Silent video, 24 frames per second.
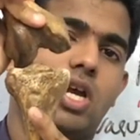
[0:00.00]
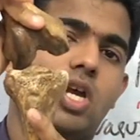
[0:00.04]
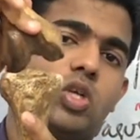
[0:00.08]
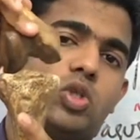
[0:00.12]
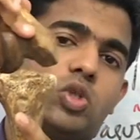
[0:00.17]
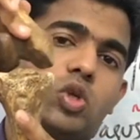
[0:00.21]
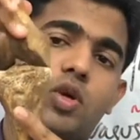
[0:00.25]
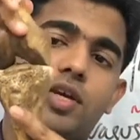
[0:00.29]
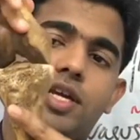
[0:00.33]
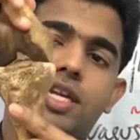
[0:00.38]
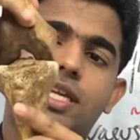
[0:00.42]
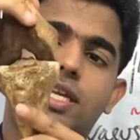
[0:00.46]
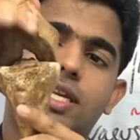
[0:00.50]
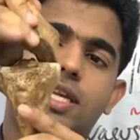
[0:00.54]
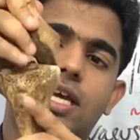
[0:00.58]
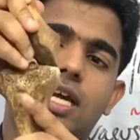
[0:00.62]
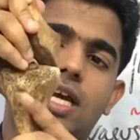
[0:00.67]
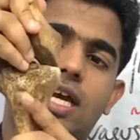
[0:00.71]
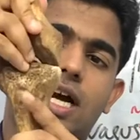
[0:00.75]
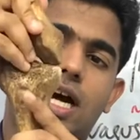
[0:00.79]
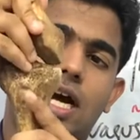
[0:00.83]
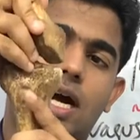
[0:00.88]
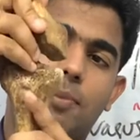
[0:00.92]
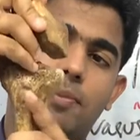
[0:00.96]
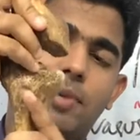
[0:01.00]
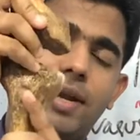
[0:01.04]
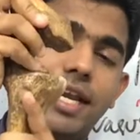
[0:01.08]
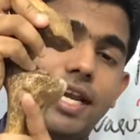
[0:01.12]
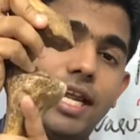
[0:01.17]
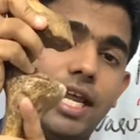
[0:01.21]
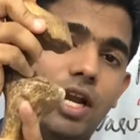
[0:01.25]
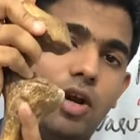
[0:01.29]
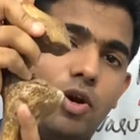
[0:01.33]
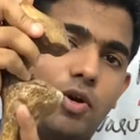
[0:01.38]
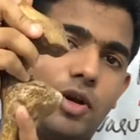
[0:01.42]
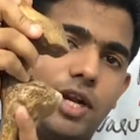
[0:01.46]
So in
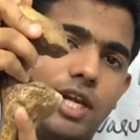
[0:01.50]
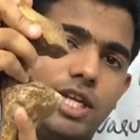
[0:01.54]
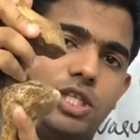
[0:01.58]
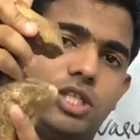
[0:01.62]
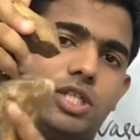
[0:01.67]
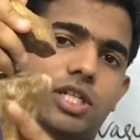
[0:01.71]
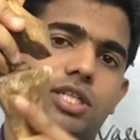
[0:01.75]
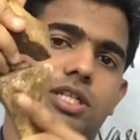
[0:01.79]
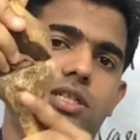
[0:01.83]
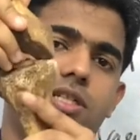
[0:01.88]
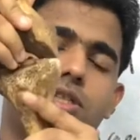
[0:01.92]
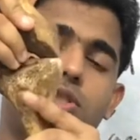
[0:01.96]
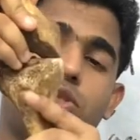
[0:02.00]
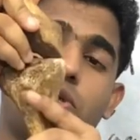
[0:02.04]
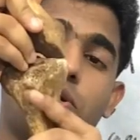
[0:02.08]
medial rotation,